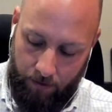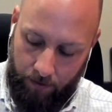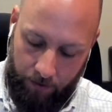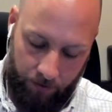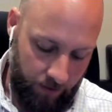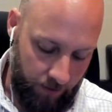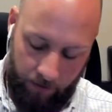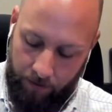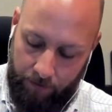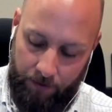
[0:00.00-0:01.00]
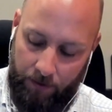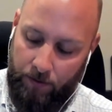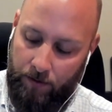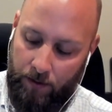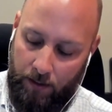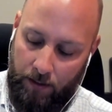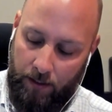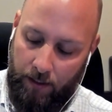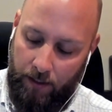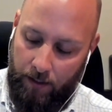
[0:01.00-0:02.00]
you're in an interview
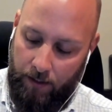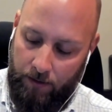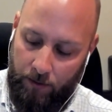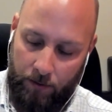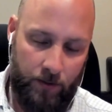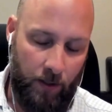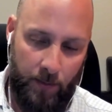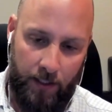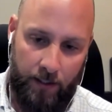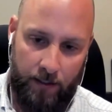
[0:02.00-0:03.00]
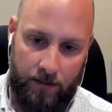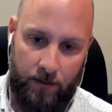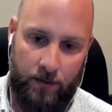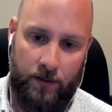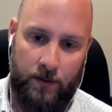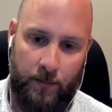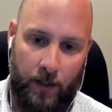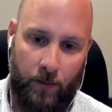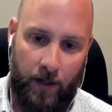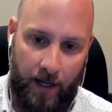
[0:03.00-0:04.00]
and you start making excuses
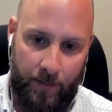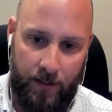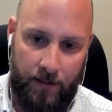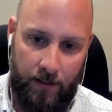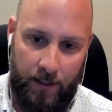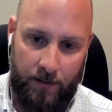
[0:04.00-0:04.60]
about what happened at the last